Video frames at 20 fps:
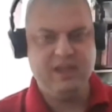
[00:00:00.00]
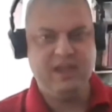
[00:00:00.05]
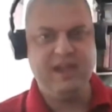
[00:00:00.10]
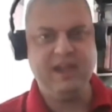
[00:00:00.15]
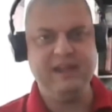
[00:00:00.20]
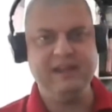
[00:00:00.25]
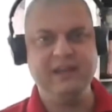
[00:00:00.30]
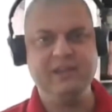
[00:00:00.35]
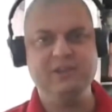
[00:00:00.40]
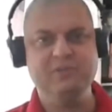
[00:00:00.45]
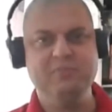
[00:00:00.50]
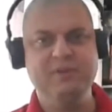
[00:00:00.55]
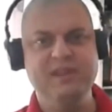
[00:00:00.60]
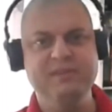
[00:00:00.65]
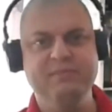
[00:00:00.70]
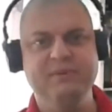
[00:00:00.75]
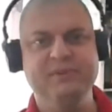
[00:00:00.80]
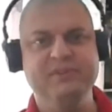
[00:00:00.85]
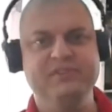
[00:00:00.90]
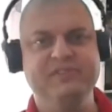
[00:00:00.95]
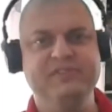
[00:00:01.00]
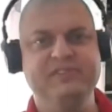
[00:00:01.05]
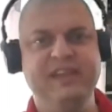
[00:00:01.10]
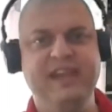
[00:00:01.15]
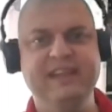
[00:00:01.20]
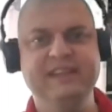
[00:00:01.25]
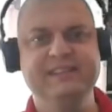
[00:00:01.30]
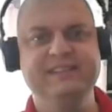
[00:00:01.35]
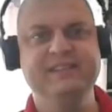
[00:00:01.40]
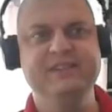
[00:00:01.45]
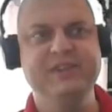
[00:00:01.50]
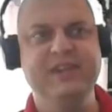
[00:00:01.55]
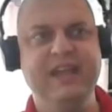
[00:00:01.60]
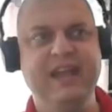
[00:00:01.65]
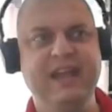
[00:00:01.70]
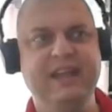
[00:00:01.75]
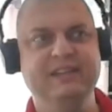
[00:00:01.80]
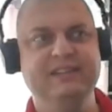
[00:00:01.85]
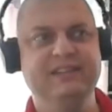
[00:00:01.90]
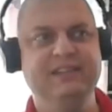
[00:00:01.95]
And yeah, other people tend to
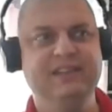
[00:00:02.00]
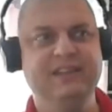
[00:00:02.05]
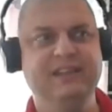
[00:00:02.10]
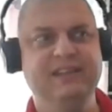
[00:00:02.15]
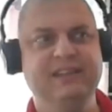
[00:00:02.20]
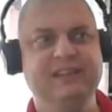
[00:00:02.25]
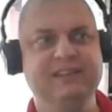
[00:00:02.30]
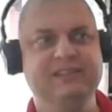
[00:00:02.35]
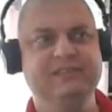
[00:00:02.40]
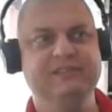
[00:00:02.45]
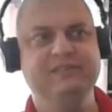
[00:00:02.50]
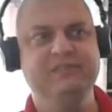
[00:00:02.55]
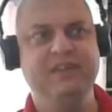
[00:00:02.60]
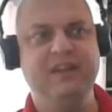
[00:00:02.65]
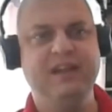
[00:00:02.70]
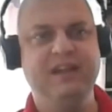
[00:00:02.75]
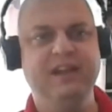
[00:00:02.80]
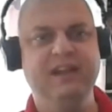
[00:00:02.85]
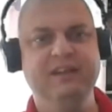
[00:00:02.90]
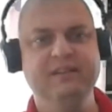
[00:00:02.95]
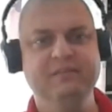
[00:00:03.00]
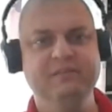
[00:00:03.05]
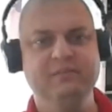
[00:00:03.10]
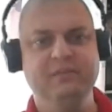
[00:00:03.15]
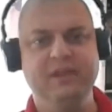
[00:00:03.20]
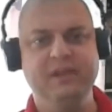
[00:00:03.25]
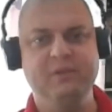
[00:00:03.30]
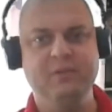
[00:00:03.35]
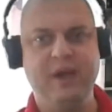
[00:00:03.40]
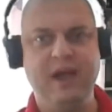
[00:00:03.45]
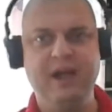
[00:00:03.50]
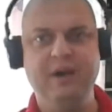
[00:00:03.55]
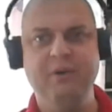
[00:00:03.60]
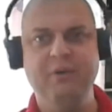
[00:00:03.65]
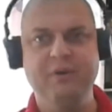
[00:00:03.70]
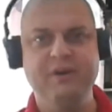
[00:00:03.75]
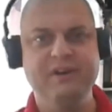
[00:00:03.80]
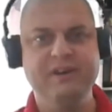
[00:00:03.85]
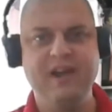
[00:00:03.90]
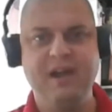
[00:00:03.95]
get like, wow,
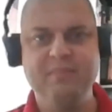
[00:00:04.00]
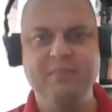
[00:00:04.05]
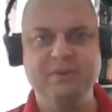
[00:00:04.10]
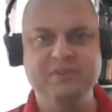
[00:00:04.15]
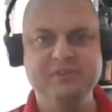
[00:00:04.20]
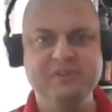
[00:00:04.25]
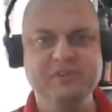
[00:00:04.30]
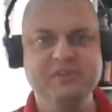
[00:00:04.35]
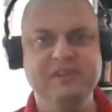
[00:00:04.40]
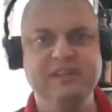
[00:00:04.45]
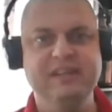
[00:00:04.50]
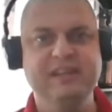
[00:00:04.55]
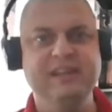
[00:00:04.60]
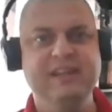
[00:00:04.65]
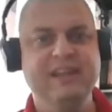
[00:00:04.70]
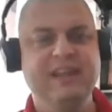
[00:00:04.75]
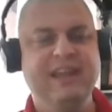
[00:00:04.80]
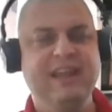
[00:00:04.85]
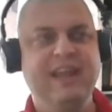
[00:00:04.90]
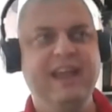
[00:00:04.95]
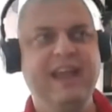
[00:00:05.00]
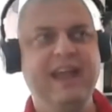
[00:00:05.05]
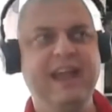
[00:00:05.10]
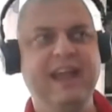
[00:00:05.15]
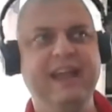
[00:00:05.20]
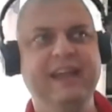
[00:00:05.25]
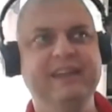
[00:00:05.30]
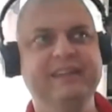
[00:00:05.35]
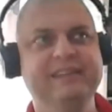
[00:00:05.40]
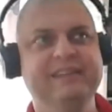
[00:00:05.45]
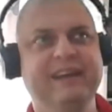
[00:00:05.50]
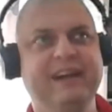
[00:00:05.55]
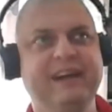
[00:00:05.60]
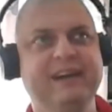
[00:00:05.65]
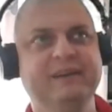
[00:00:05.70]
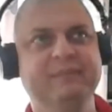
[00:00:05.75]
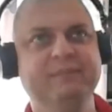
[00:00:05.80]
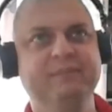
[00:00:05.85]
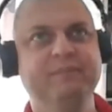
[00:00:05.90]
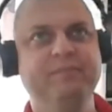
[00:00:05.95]
what an opportunity. And
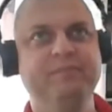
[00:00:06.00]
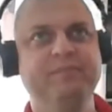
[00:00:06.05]
the